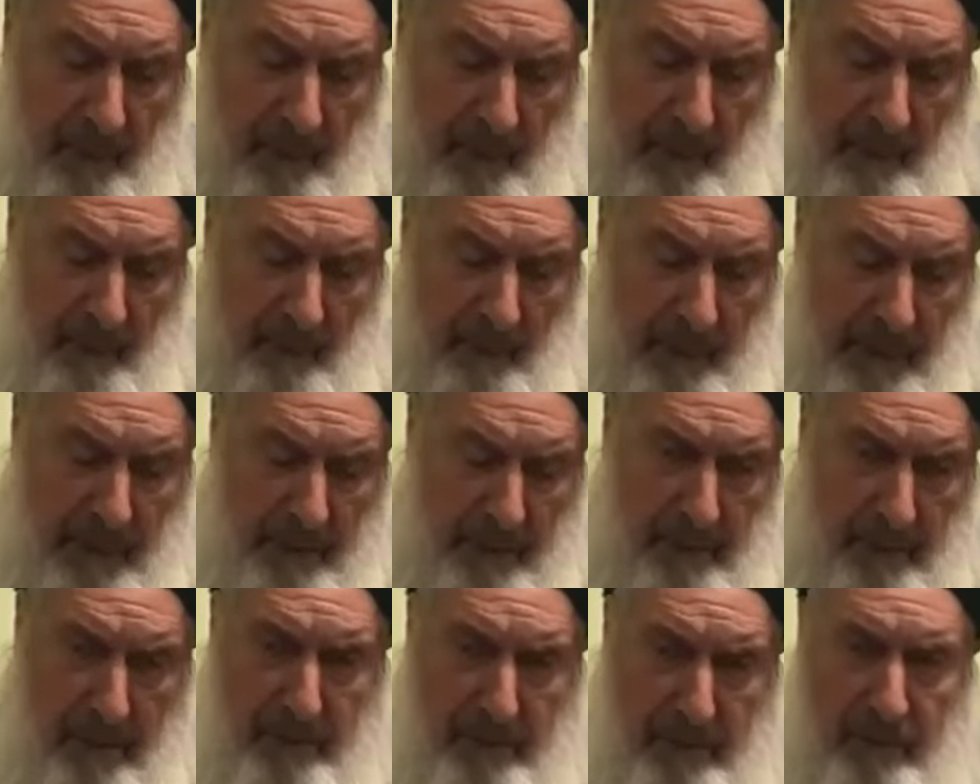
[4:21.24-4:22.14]
we had a
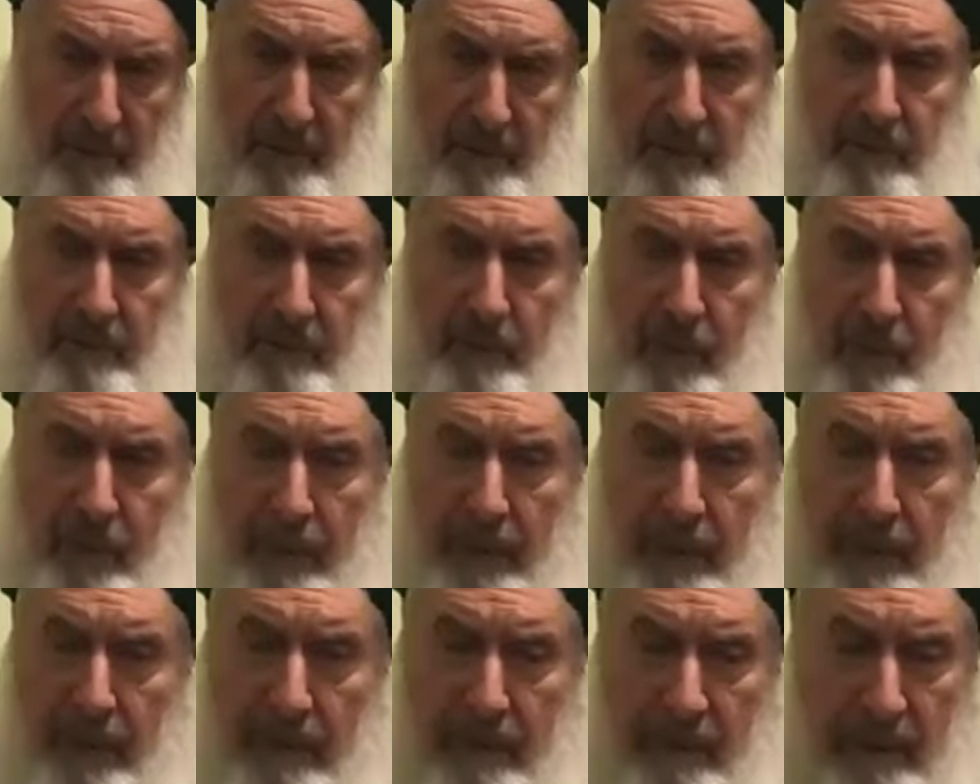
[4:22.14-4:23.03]
session this morning
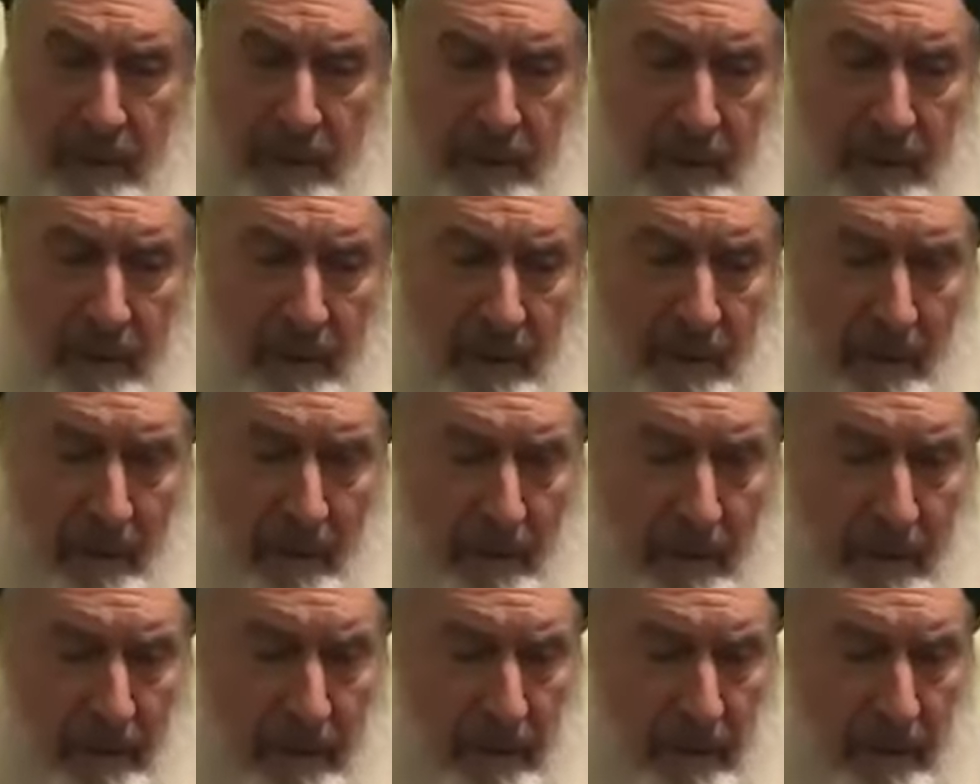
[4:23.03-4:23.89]
with Sidi